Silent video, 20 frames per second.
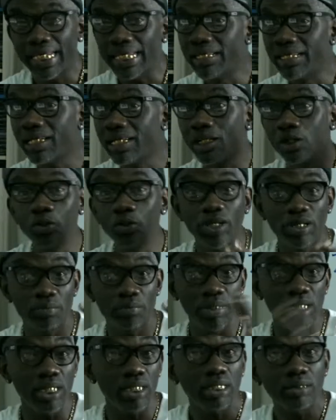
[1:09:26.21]

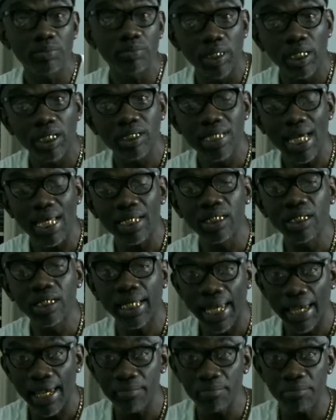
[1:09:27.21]
Including meat, because I
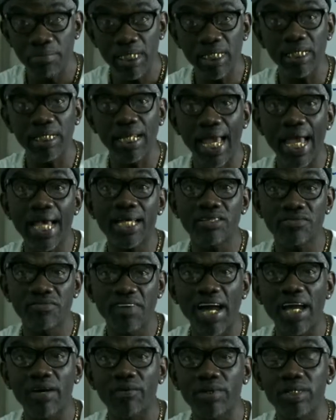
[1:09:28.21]
look at meat as
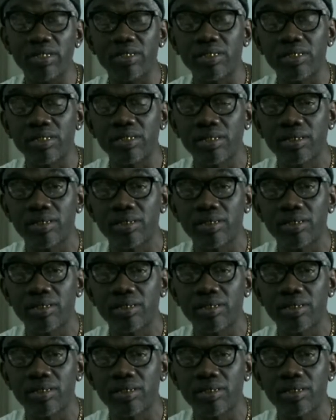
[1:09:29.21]
virus.